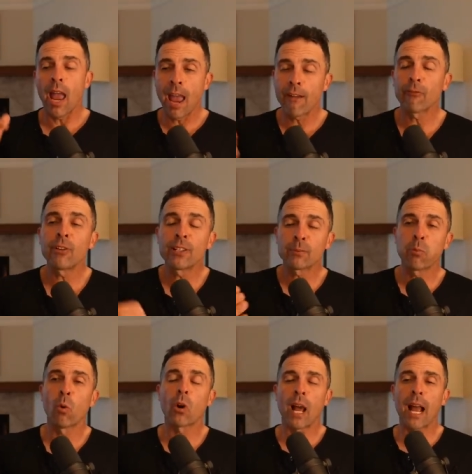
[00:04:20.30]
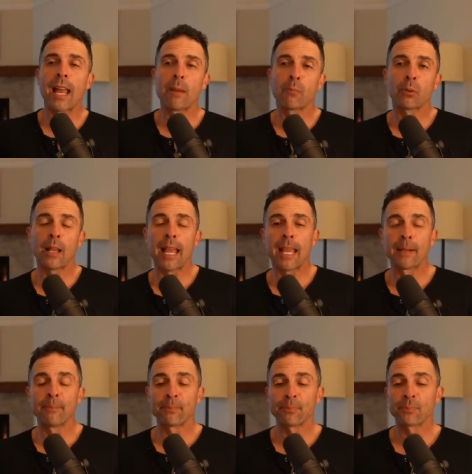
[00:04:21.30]
every sport I had
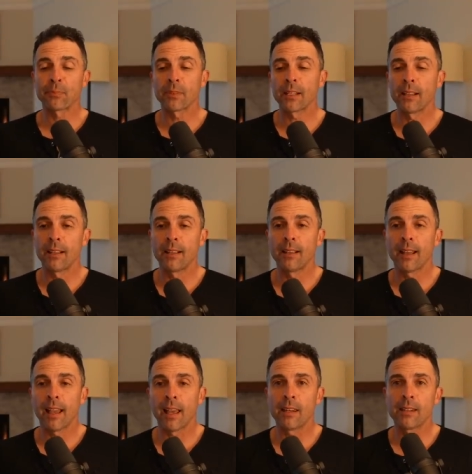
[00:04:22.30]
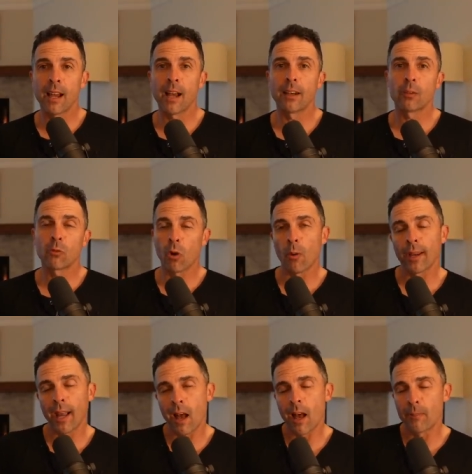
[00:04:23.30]
played and done
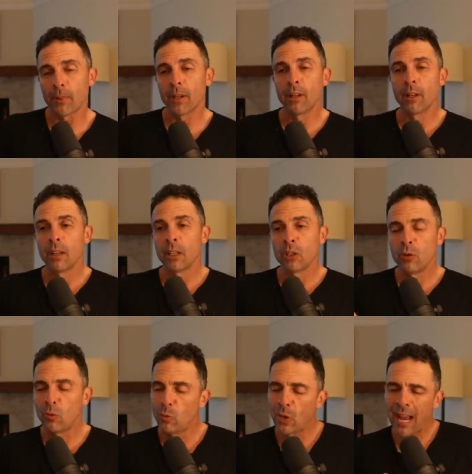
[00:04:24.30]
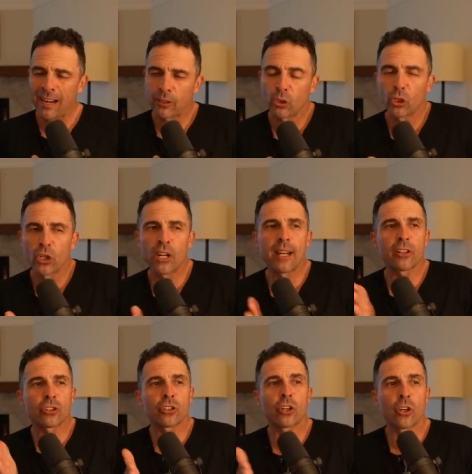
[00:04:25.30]
growing up, you kind of learned it a
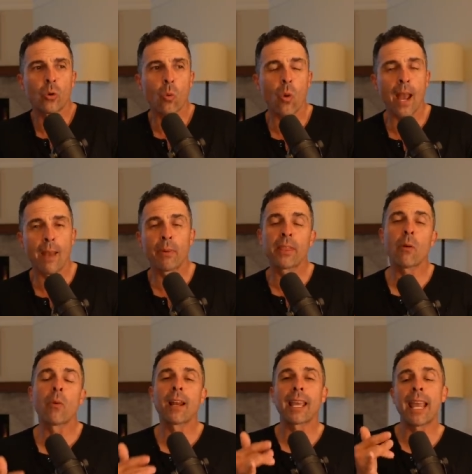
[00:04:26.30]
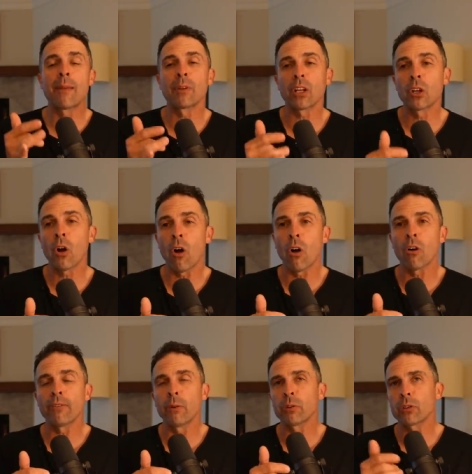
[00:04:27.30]
certain way. But then when it came to
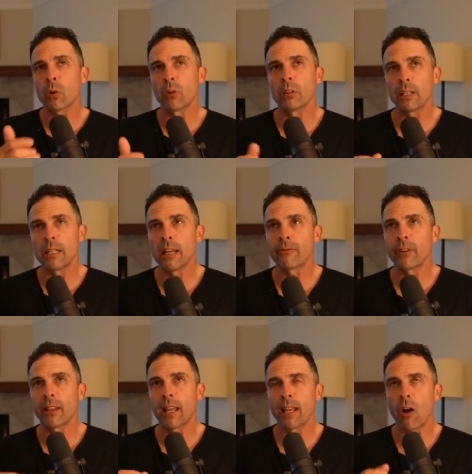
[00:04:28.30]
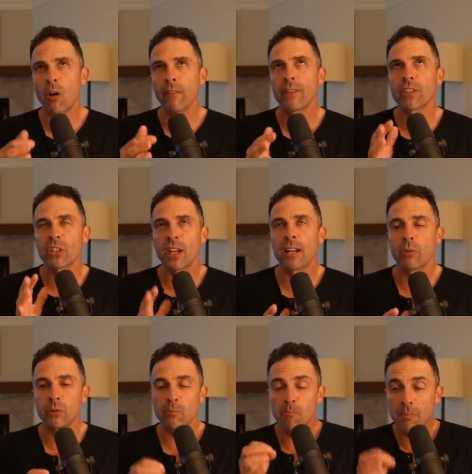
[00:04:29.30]
golf, it was totally different. Like, all of a sudden, it
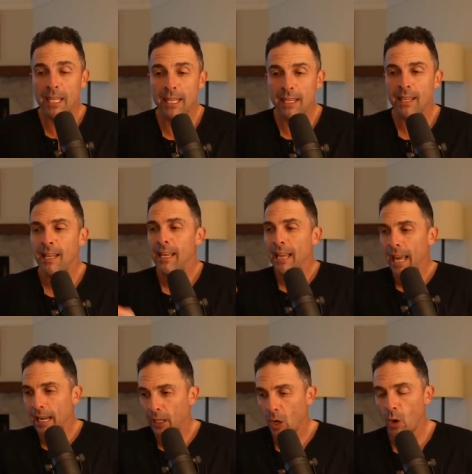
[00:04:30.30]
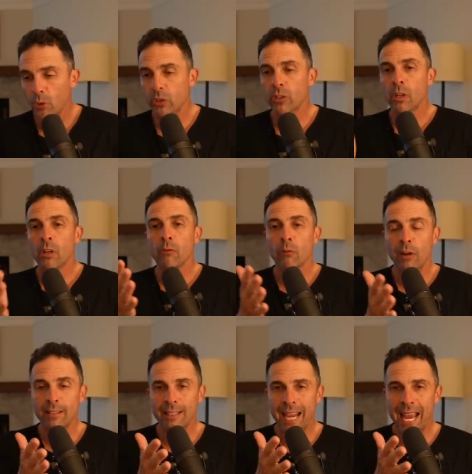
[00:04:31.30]
was me and a coach for,
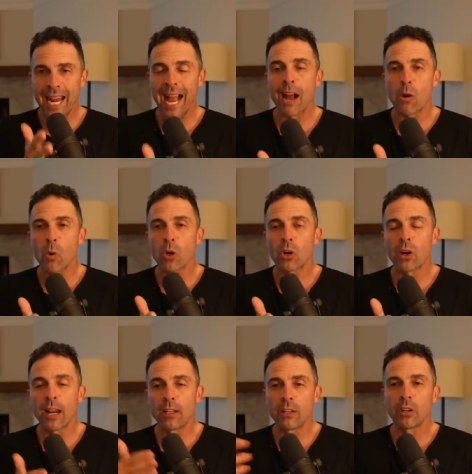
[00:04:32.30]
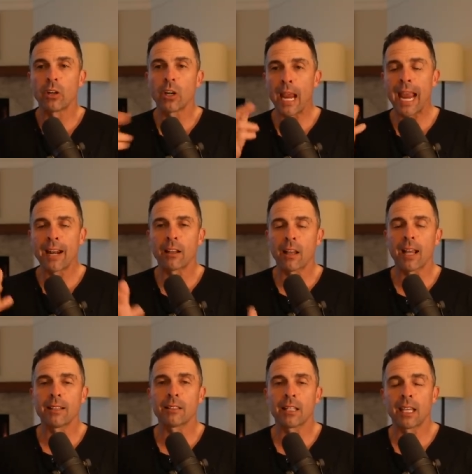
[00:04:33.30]
let's say, an hour, and you're
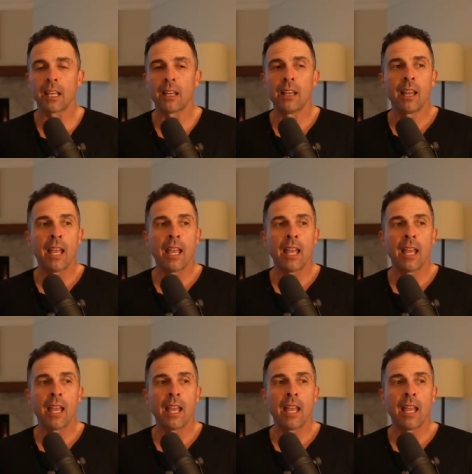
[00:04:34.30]
analyzing